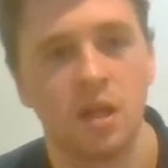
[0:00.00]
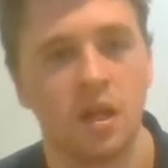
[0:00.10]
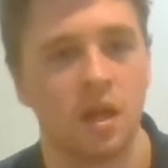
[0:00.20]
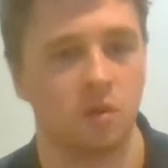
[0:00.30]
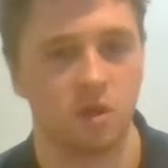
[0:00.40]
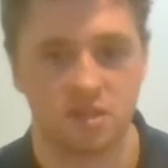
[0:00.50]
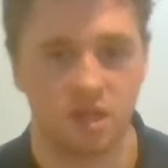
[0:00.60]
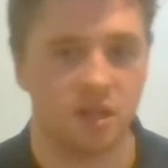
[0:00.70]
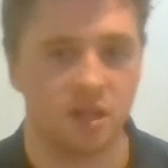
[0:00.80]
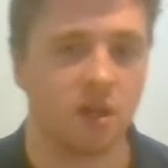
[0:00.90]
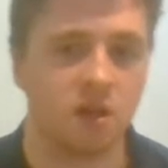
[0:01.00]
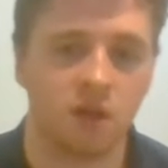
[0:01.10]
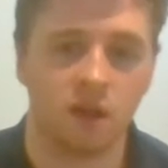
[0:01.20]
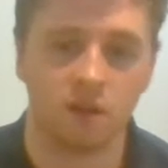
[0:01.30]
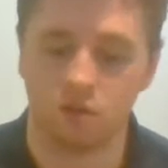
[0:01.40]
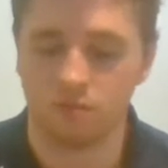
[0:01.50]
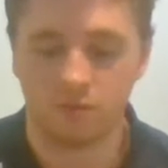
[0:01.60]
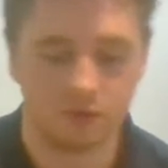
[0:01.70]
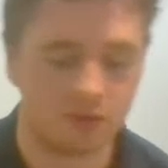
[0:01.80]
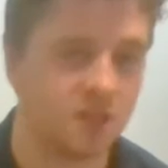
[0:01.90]
And we're going to start again in another
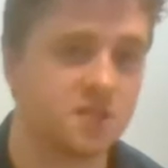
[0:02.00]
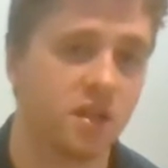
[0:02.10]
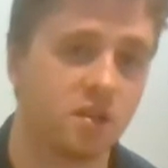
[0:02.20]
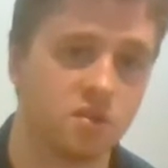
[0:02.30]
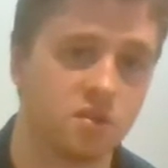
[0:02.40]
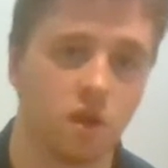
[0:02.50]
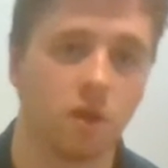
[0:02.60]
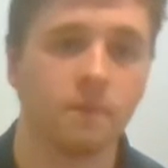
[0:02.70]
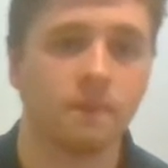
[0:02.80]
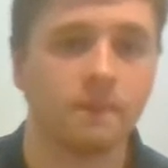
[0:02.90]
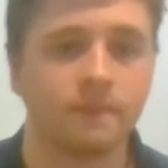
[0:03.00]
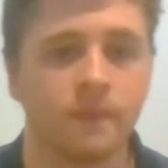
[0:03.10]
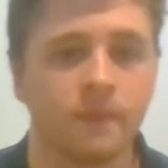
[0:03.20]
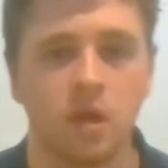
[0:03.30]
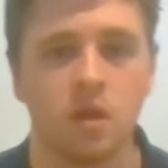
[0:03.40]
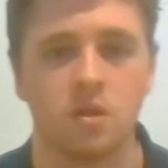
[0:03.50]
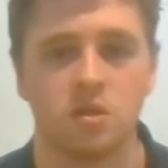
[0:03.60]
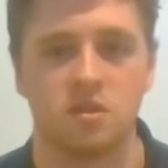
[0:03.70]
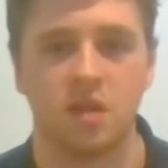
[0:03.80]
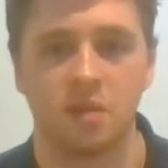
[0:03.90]
15 seconds or so. So
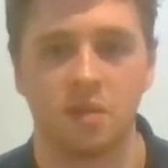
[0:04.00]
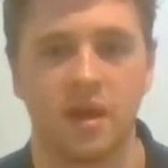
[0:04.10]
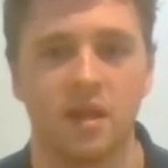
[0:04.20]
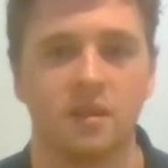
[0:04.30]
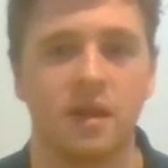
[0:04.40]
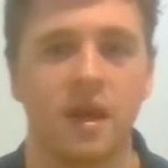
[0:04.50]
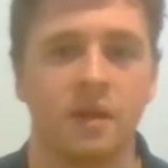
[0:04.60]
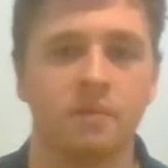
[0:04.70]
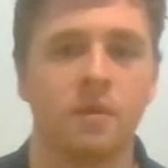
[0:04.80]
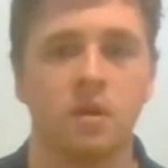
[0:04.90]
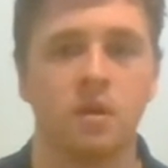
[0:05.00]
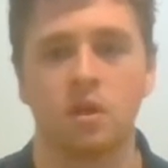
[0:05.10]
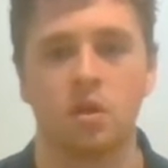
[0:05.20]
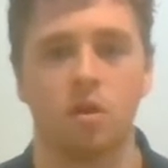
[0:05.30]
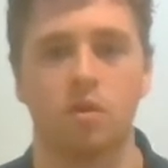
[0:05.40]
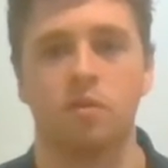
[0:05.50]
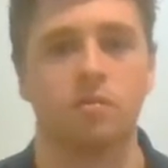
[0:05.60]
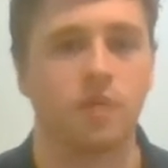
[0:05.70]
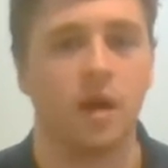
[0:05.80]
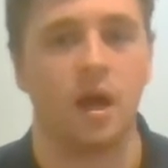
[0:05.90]
starting back in that kind
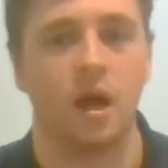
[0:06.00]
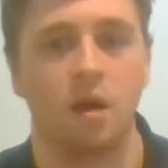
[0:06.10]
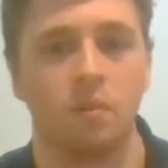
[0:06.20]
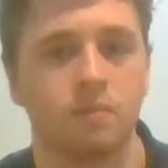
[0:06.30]
of